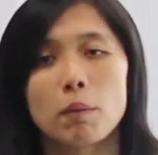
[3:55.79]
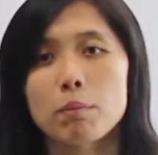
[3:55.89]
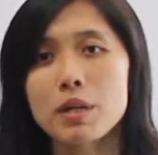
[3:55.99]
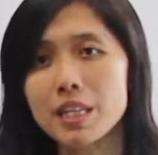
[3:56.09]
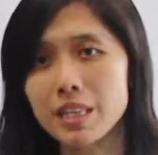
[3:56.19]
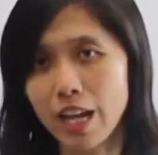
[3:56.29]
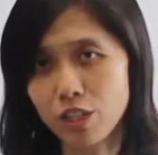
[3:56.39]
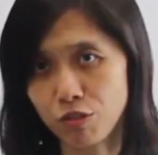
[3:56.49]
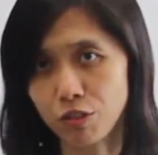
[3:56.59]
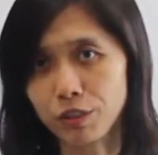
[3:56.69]
Be
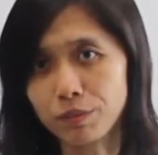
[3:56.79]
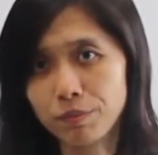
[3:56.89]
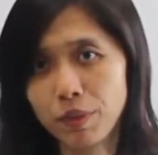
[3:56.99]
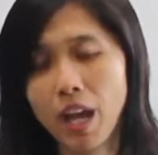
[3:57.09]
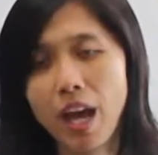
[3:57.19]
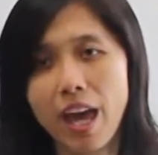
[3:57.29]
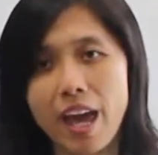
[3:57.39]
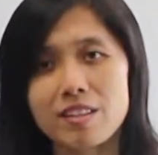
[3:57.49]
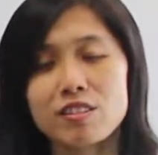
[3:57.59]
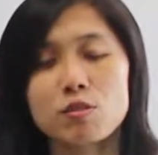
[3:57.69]
natural
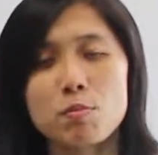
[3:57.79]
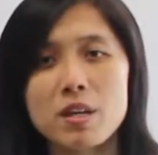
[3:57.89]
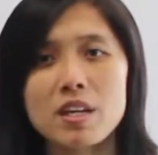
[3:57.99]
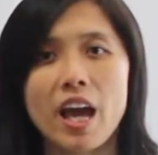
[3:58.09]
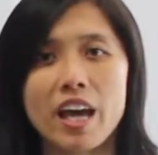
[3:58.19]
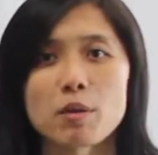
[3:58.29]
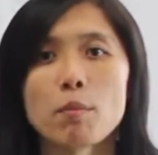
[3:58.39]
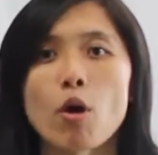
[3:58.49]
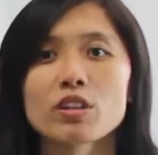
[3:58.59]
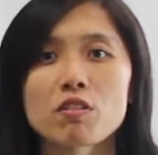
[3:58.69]
and speak at a
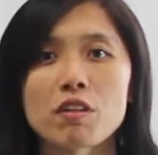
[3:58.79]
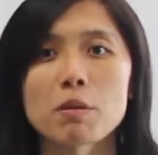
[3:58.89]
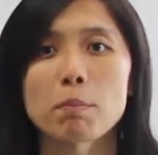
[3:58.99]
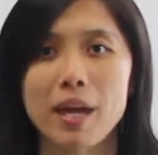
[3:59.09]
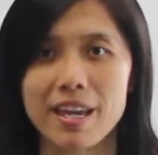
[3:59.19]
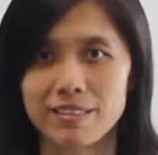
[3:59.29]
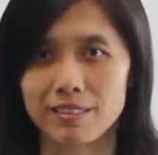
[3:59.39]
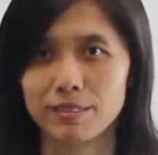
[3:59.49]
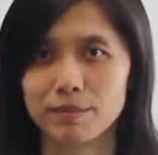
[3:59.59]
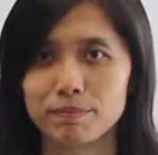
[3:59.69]
moderate
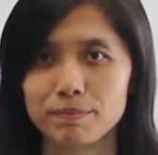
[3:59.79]
pace.